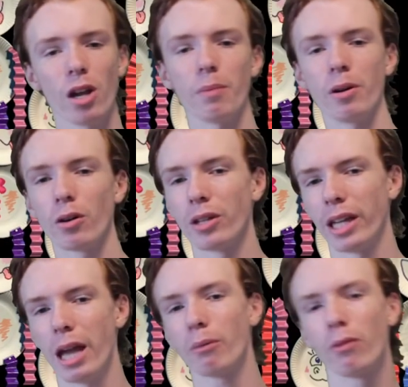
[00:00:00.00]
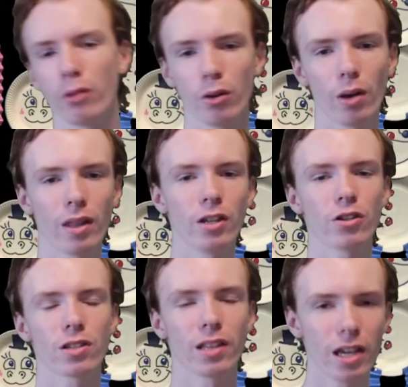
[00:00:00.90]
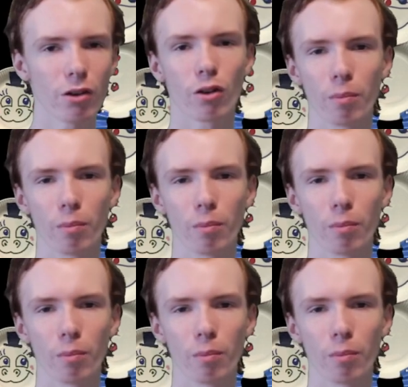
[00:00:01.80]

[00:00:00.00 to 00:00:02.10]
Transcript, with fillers: not appear on the camera view and then just later